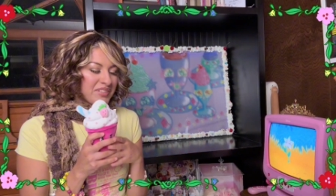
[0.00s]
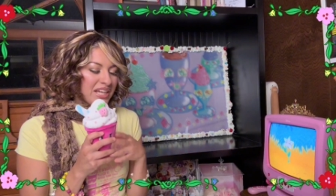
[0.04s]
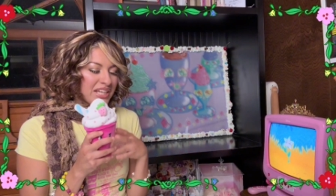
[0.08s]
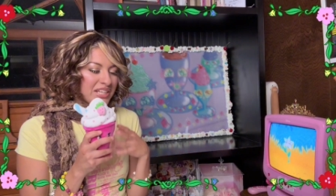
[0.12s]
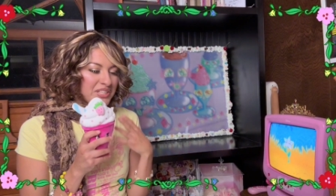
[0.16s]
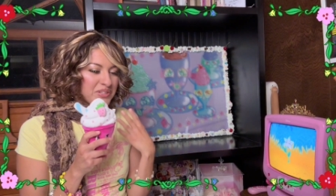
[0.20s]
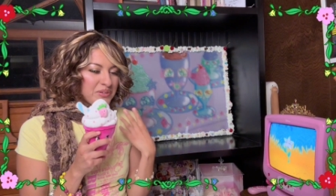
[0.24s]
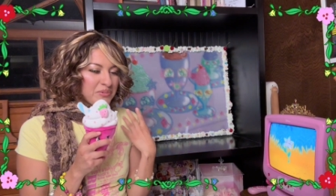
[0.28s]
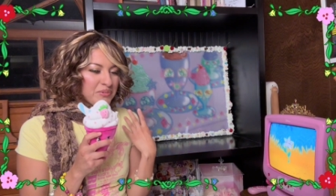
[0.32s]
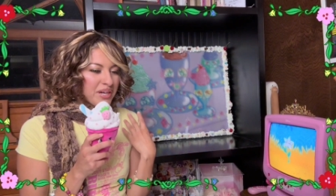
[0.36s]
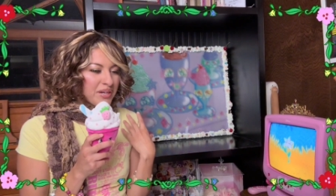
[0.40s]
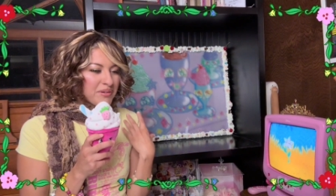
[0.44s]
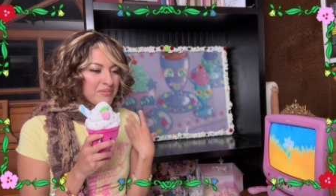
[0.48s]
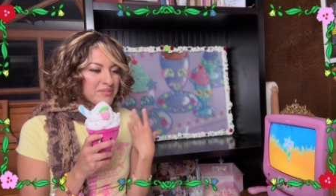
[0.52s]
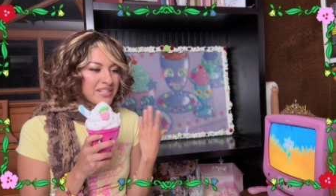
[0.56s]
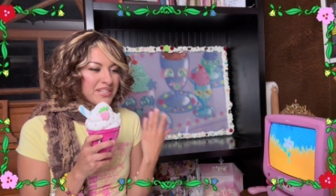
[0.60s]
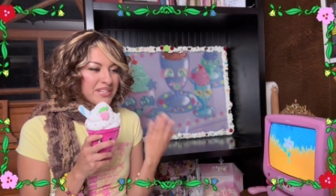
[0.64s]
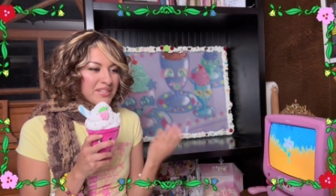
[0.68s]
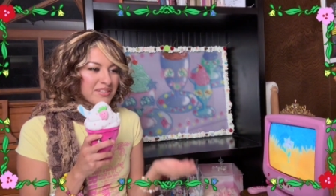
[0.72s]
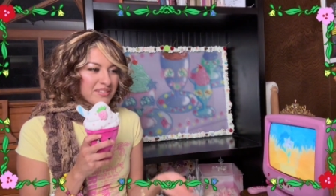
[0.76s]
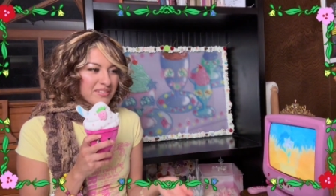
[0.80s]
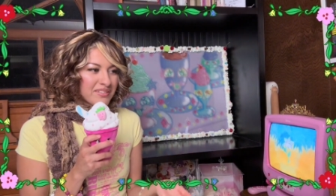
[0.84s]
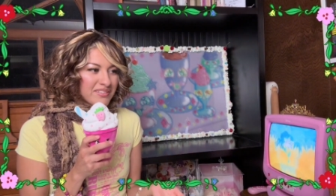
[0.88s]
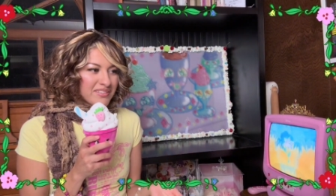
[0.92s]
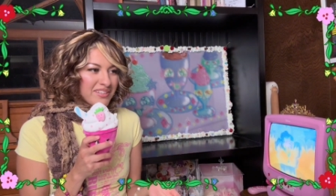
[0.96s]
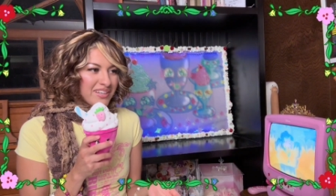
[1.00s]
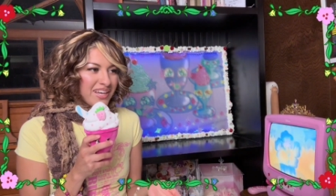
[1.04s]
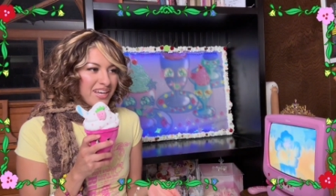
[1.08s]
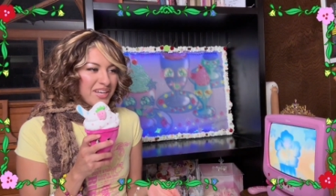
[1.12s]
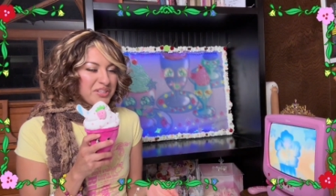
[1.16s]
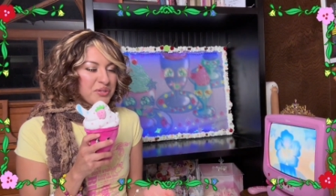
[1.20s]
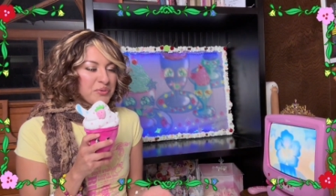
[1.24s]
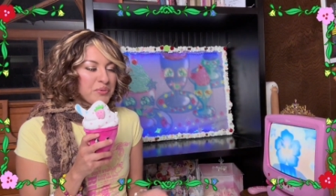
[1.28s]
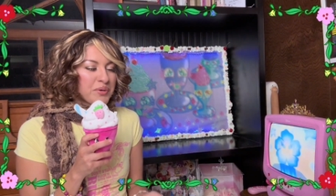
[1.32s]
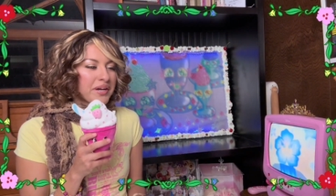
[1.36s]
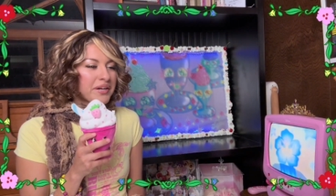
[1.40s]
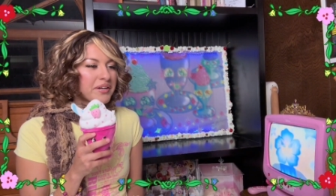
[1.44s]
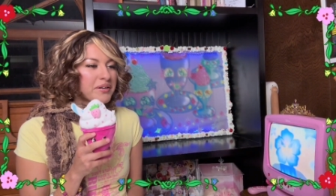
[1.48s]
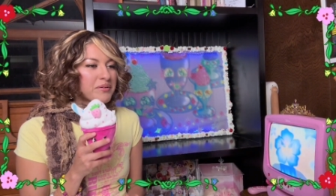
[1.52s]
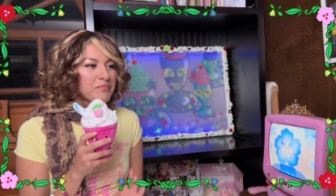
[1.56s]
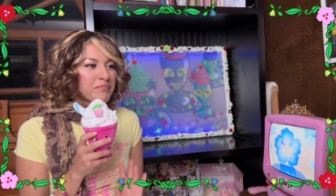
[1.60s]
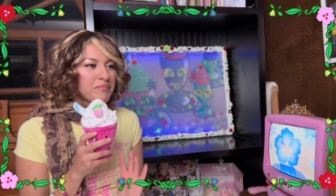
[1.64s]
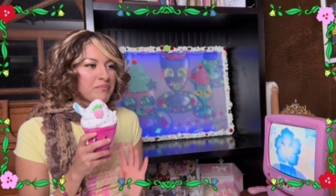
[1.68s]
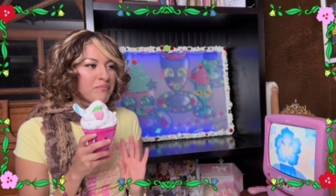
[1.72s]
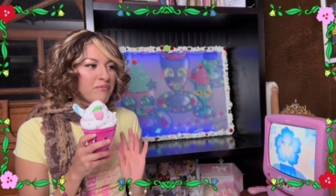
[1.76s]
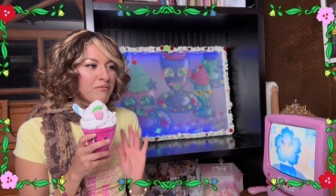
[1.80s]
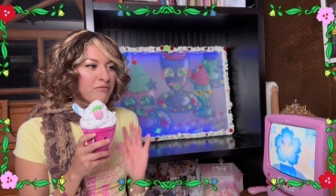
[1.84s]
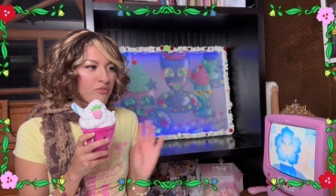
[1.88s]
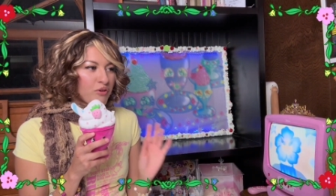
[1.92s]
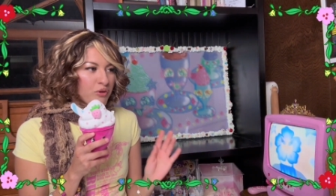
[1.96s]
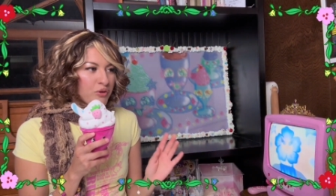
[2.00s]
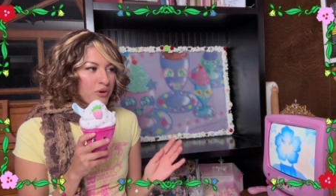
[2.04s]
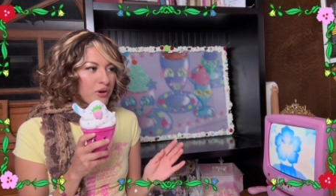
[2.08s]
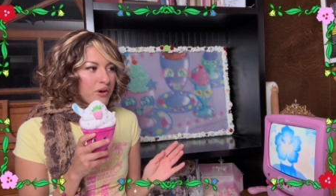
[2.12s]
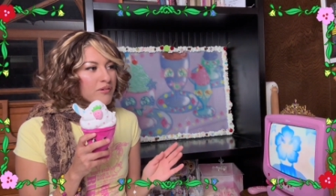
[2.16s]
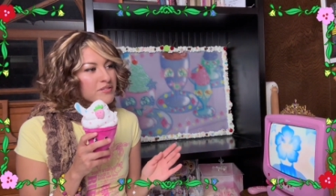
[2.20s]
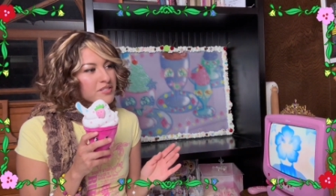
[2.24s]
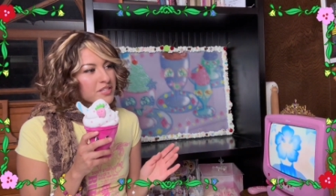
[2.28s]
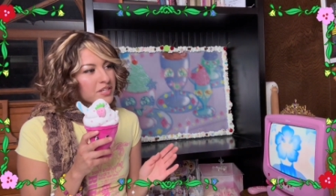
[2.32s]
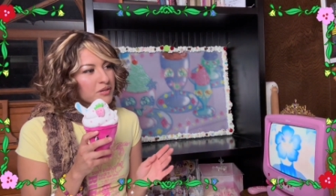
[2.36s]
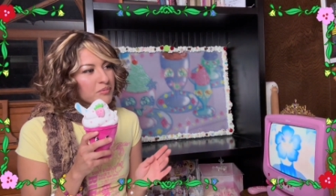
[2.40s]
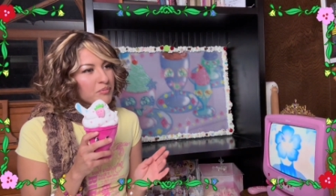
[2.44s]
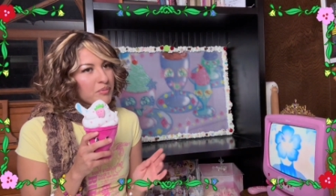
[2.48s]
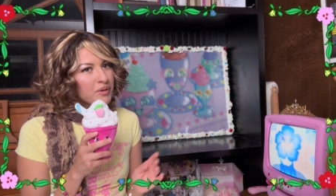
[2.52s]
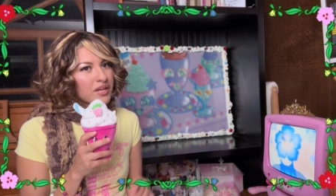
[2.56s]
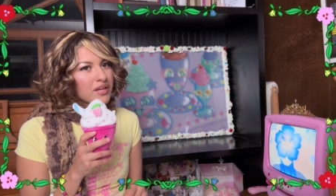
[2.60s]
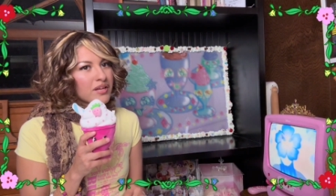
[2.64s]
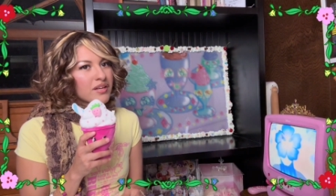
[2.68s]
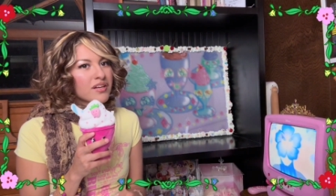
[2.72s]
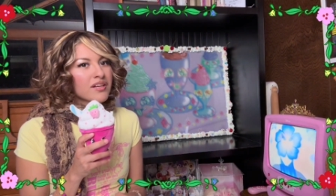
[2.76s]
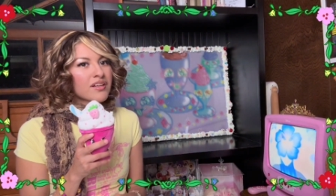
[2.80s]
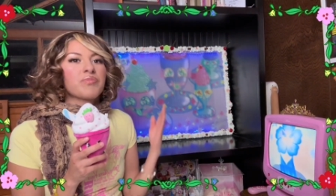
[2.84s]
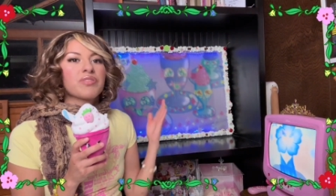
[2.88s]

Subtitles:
knew what kind of photo I was gonna make.